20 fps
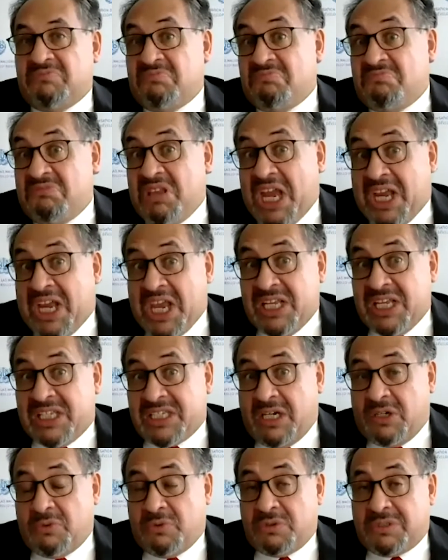decades, I
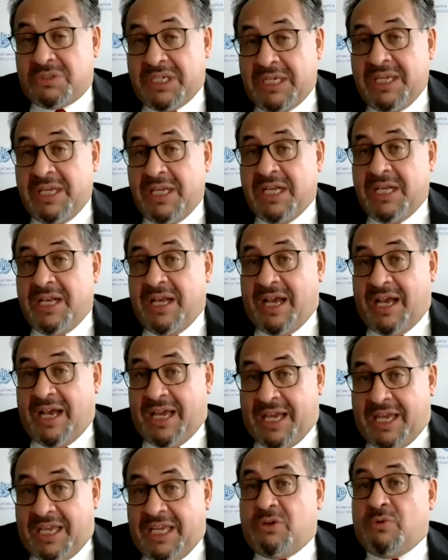would say, it